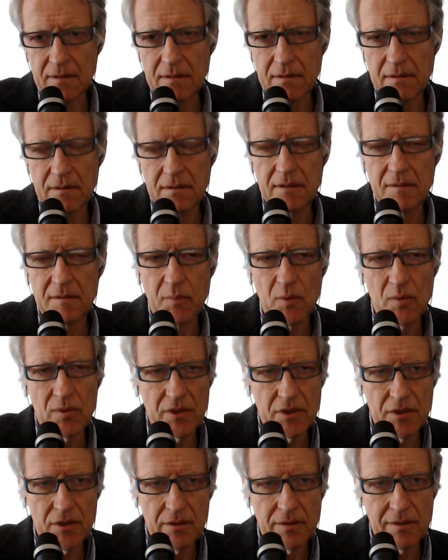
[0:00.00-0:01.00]
and
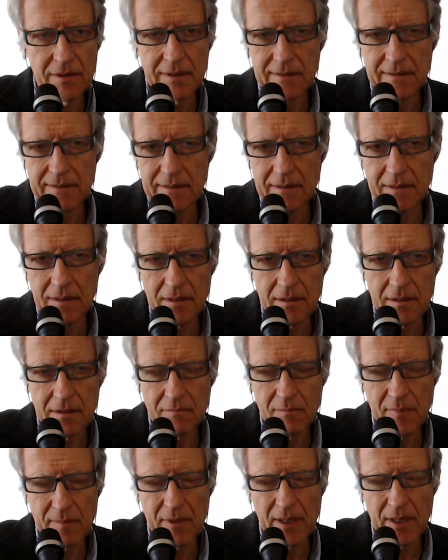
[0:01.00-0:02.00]
sport shooters and
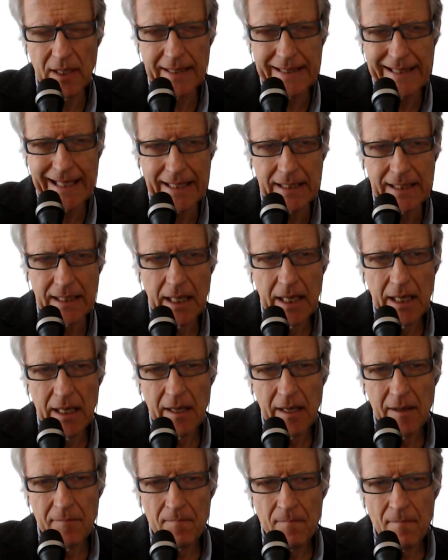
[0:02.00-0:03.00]
people like that.
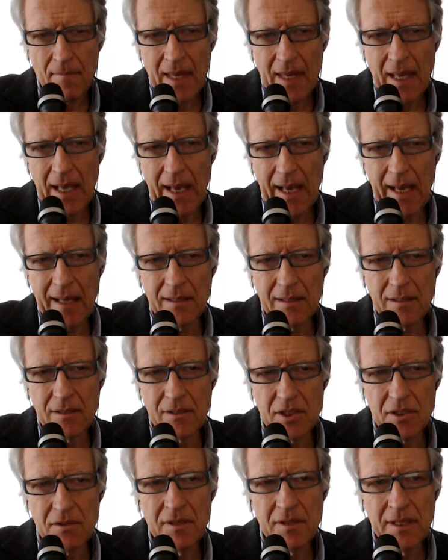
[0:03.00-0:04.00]

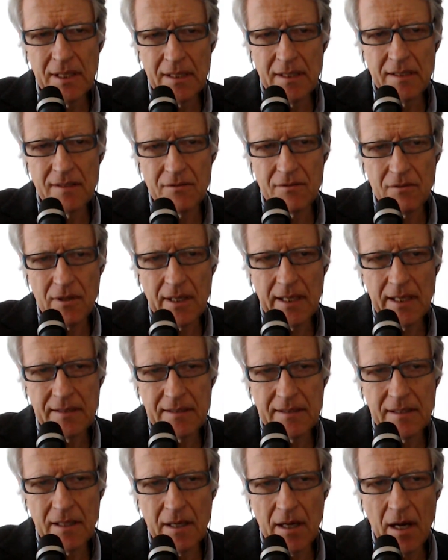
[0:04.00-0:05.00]
And during these
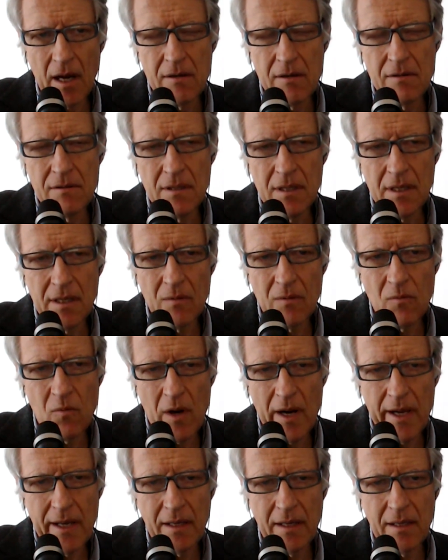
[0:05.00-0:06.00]
riots, the only
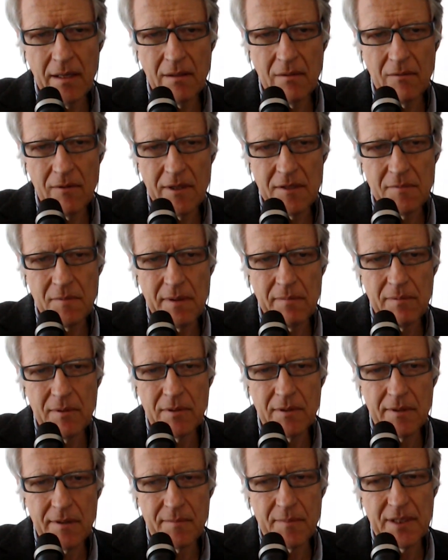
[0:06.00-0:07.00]
way in which
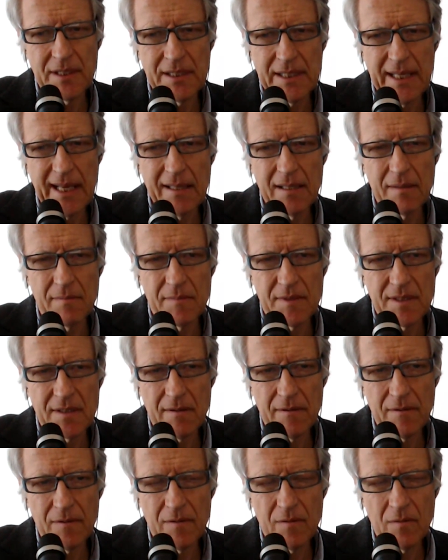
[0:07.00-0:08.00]
people could protect
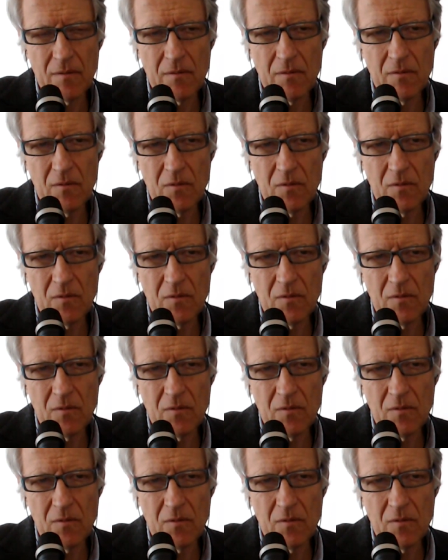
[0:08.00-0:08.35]
themselves